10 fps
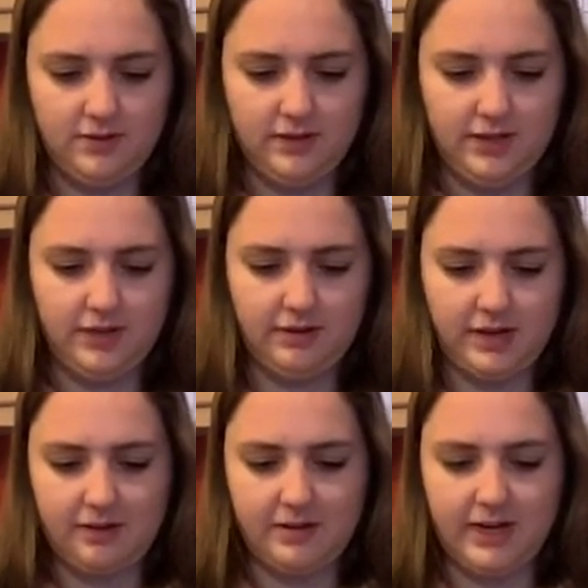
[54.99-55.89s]
You
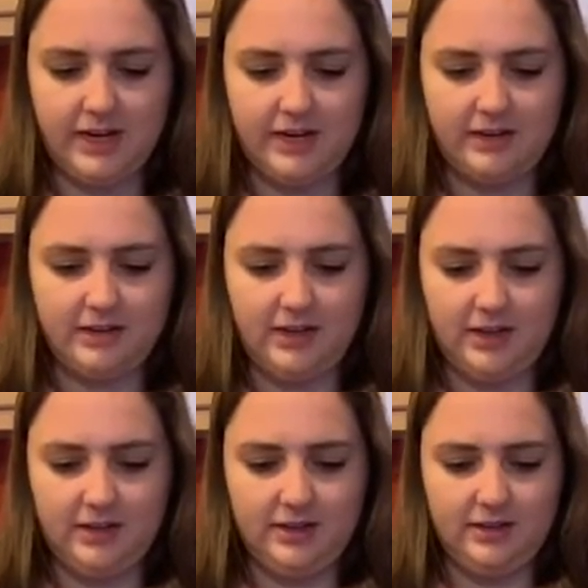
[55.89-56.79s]
kind of want to get it
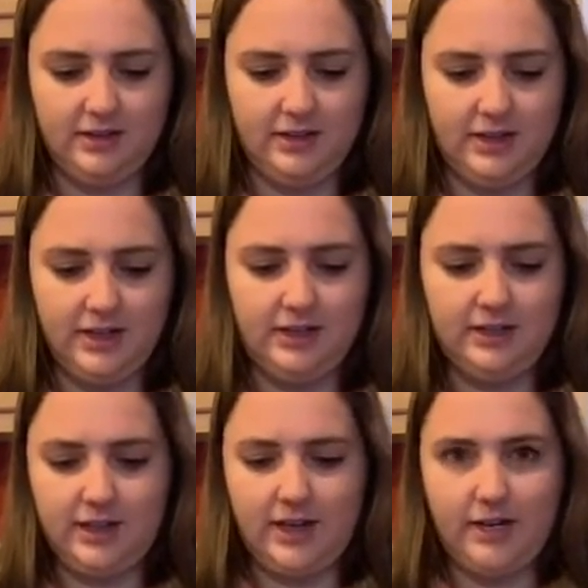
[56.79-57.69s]
stuck
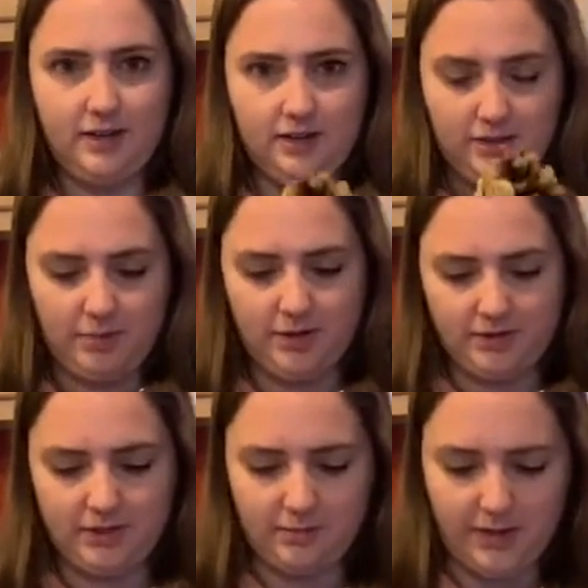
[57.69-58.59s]
inside the parts of
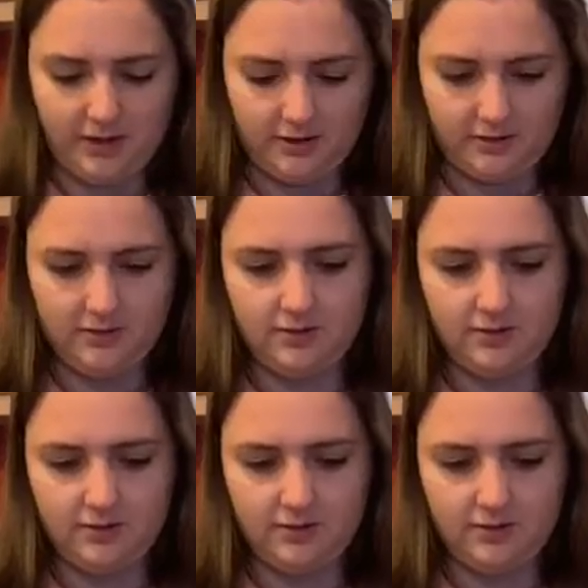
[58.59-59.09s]
the pine cone.